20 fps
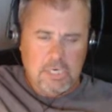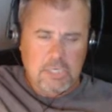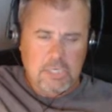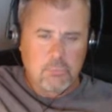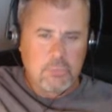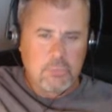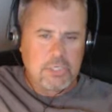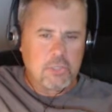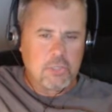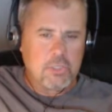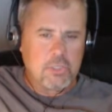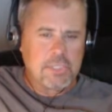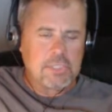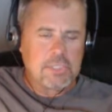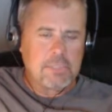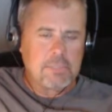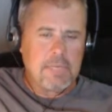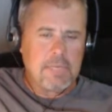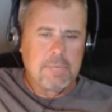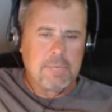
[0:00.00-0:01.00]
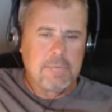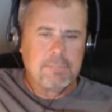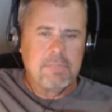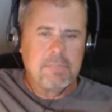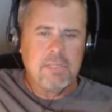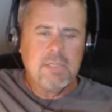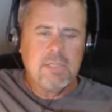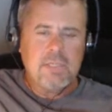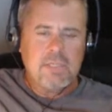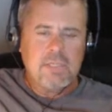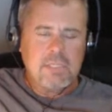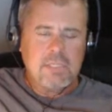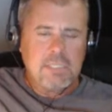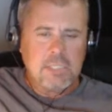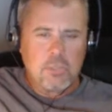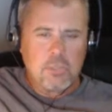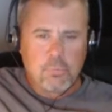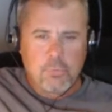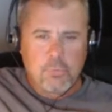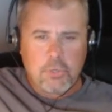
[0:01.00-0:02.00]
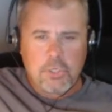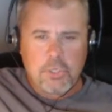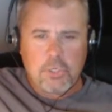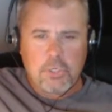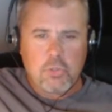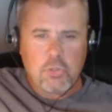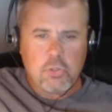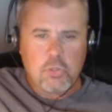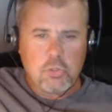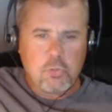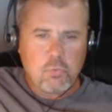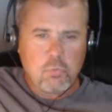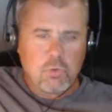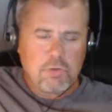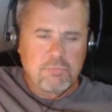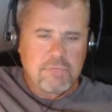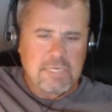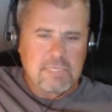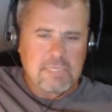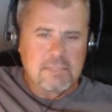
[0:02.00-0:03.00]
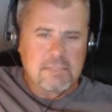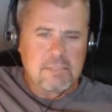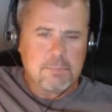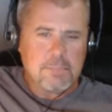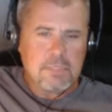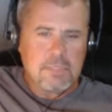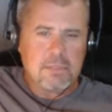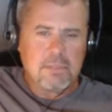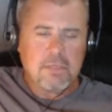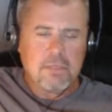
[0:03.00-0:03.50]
We can at the map, get a pretty good rough guesstimate